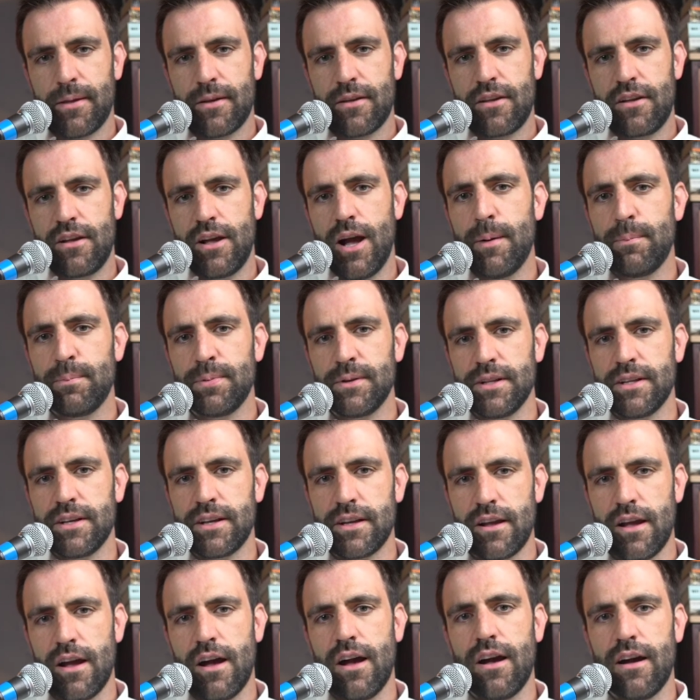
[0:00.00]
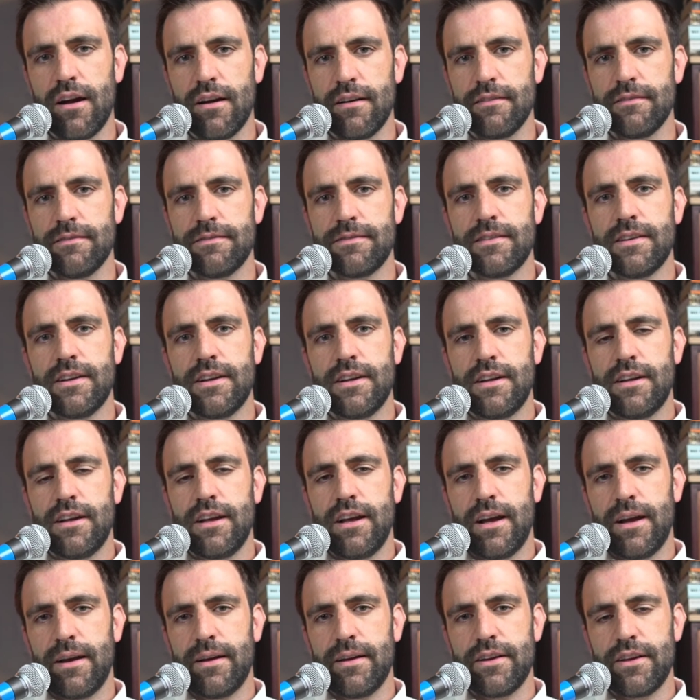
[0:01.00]
coupling of
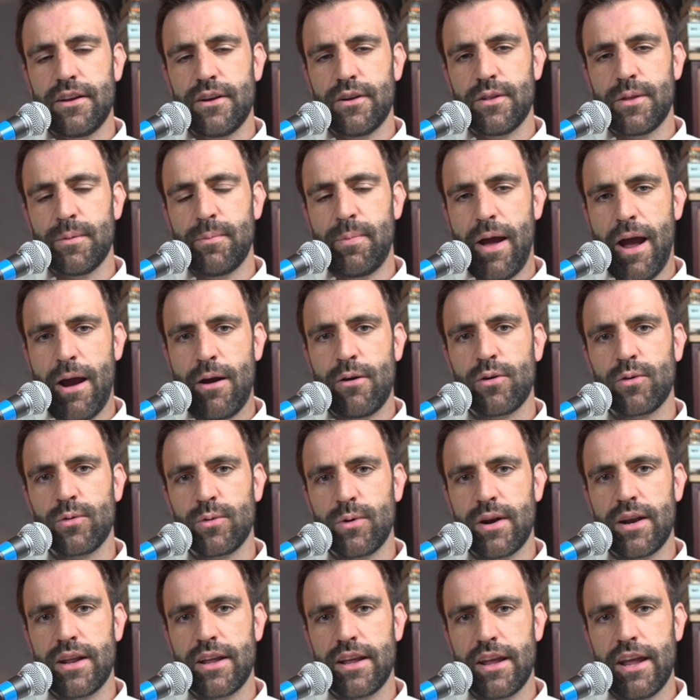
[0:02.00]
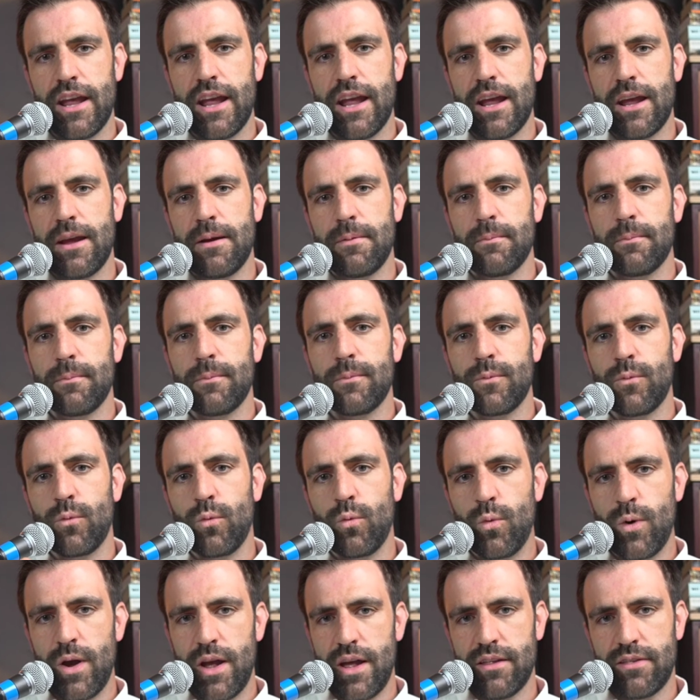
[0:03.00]
the power running game
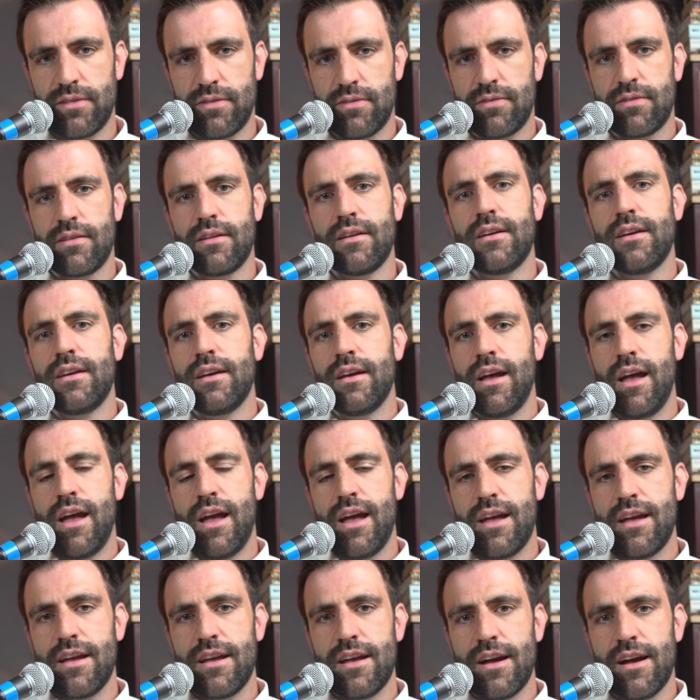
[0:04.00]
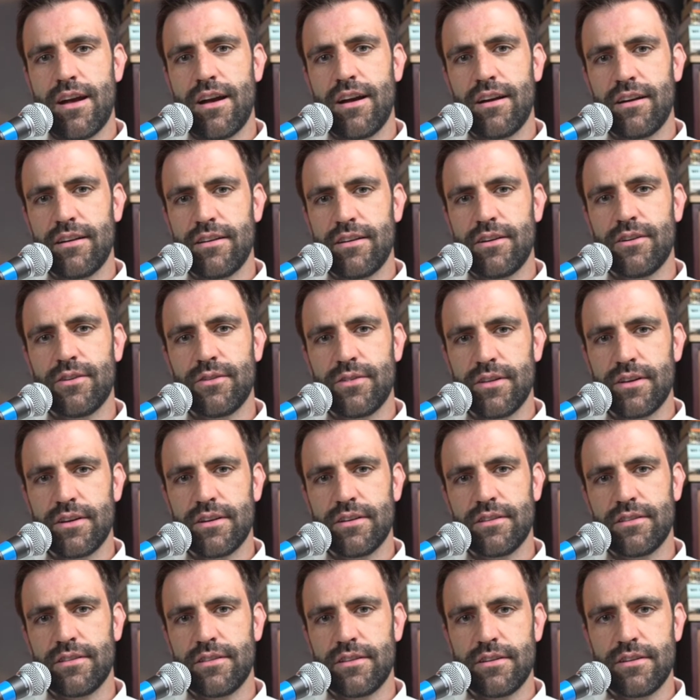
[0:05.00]
with
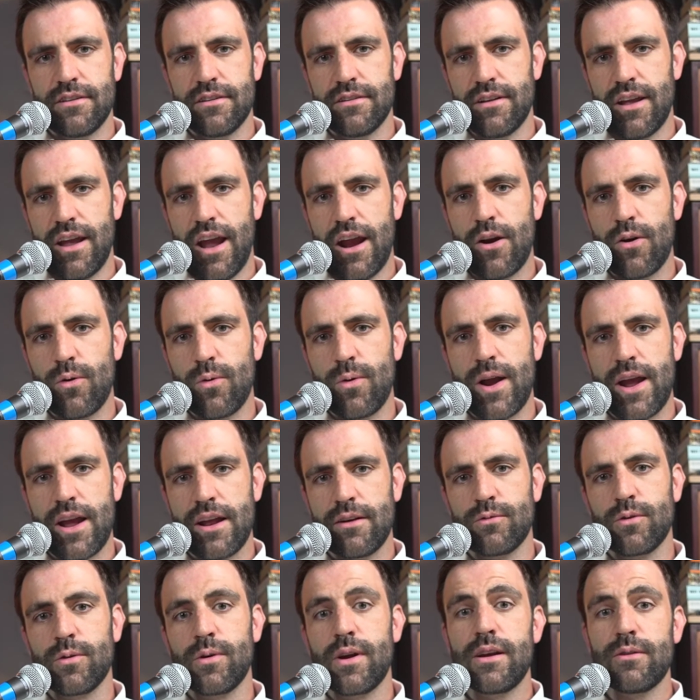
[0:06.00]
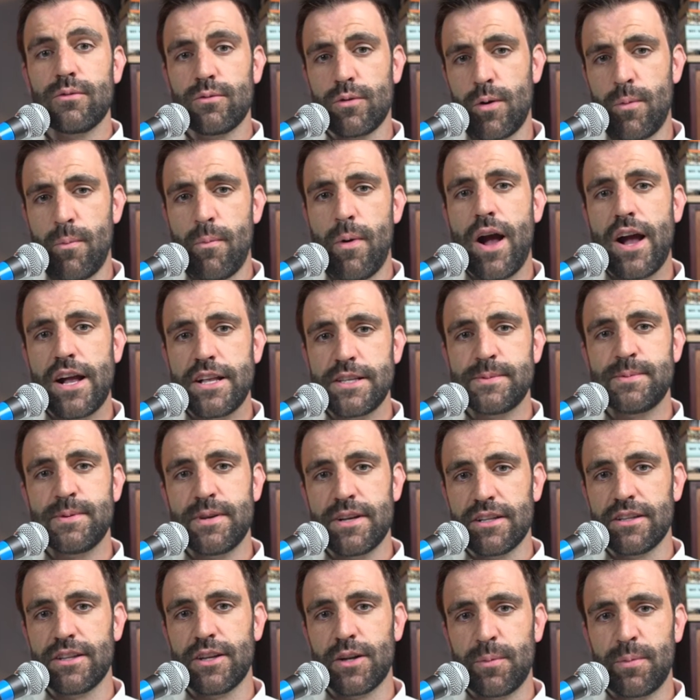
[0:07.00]
the air raid. It reminds
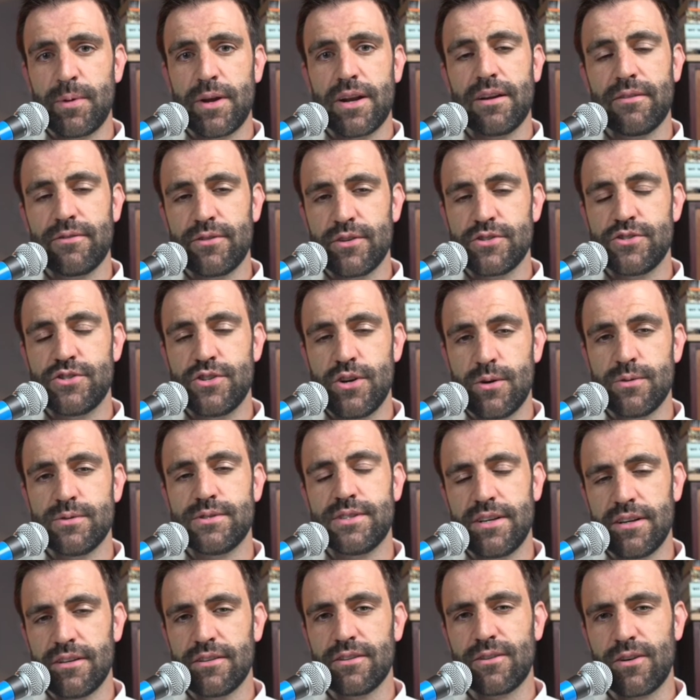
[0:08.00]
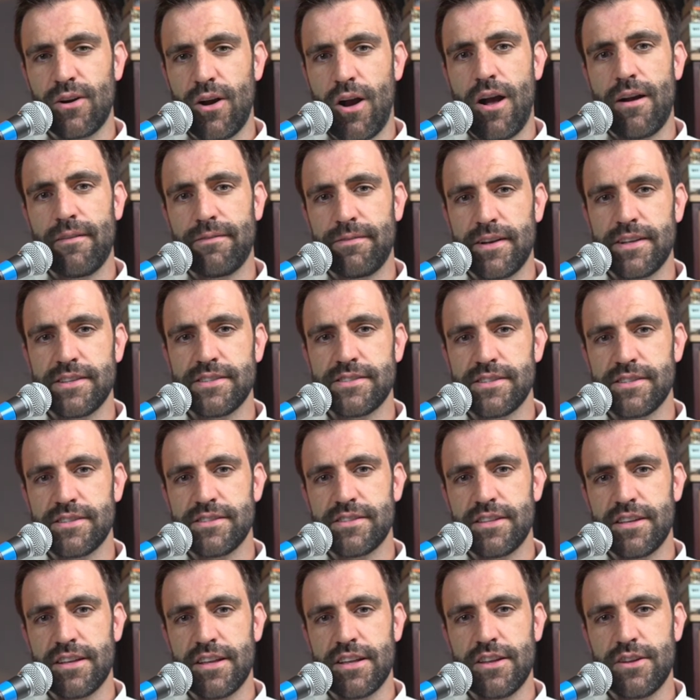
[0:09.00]
me a little bit of the Joe Tiller
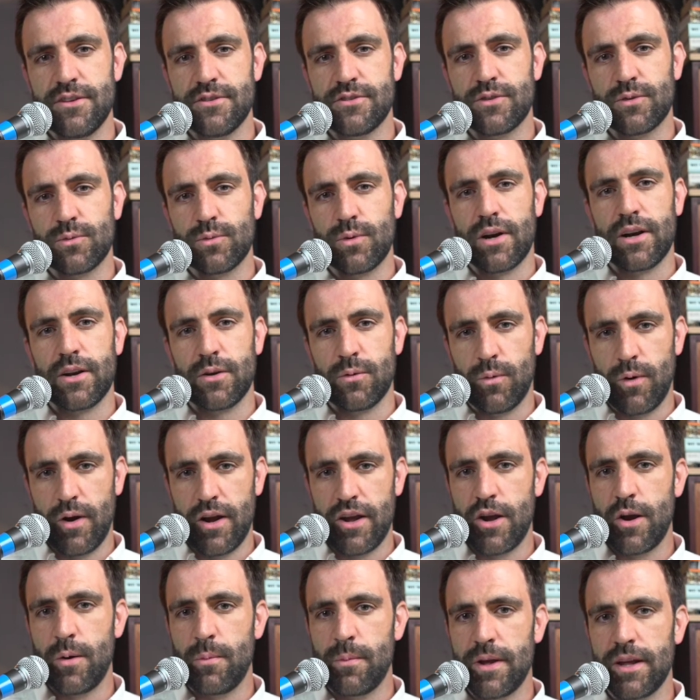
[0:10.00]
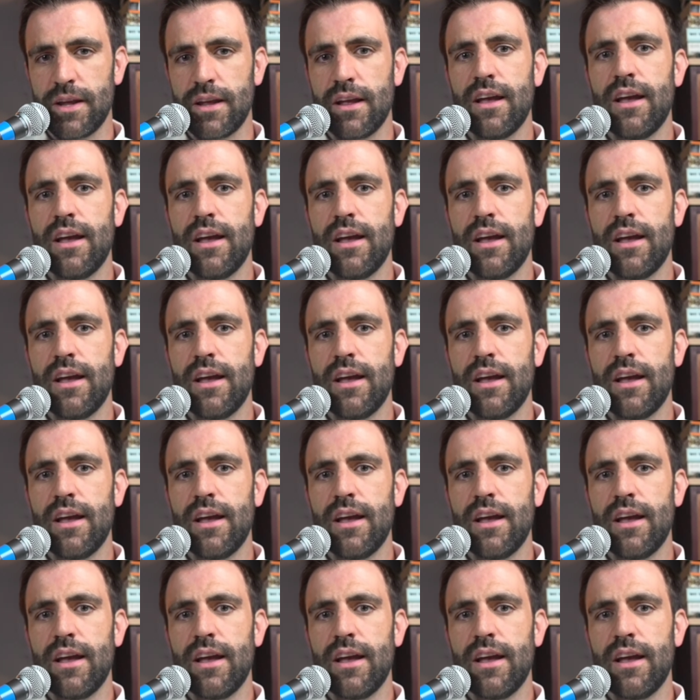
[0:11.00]
offenses that he used to run at Wyoming